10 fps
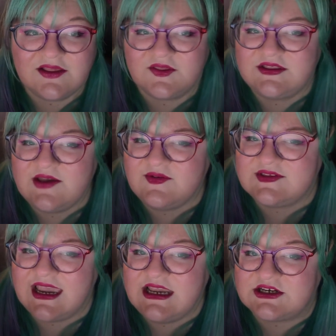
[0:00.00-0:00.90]
"The
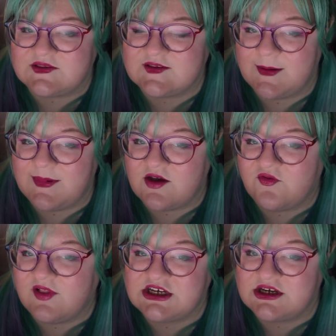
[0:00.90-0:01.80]
devil's agents may be of
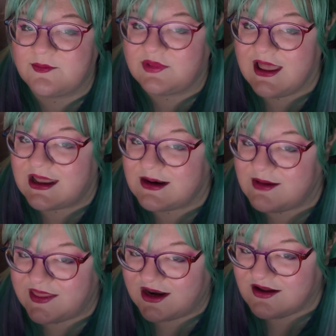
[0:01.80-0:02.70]
flesh and blood,
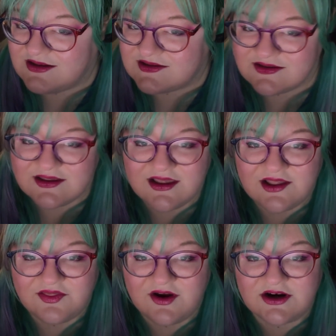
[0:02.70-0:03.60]
may they not?
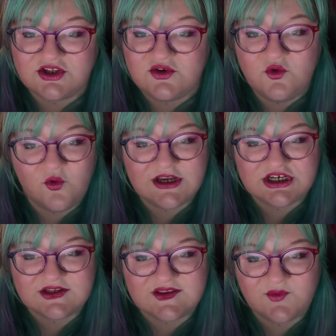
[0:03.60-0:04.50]
There are 2
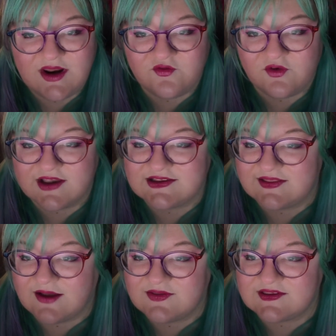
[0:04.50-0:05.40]
questions waiting for us at
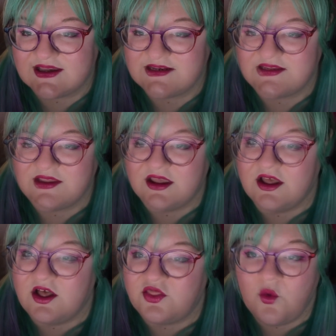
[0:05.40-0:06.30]
the outset.
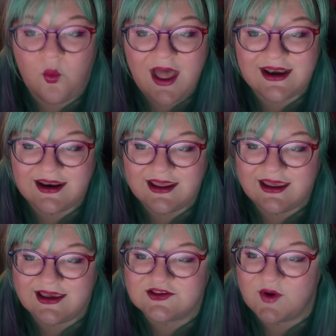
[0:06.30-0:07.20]
The one
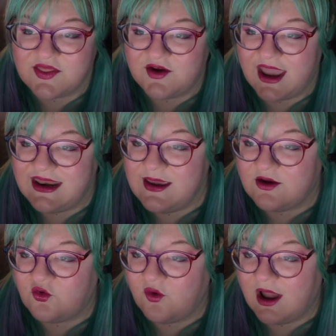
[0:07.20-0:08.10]
is whether any
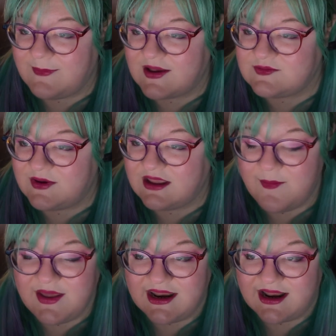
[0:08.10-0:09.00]
crime has been
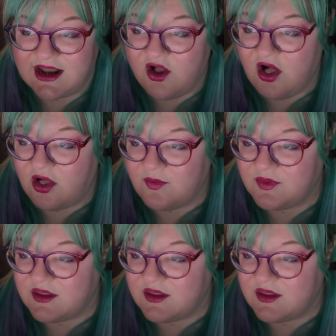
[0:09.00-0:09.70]
committed at all.